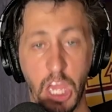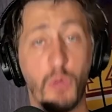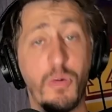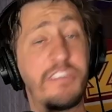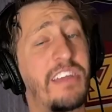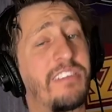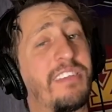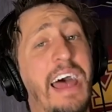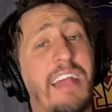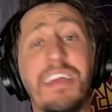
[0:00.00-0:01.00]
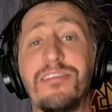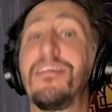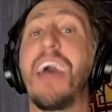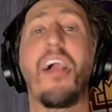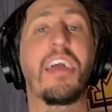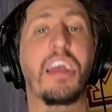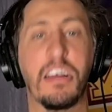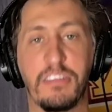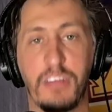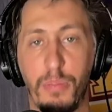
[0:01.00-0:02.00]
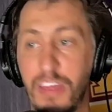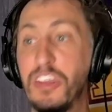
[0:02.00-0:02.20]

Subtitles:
which is at least telling us something.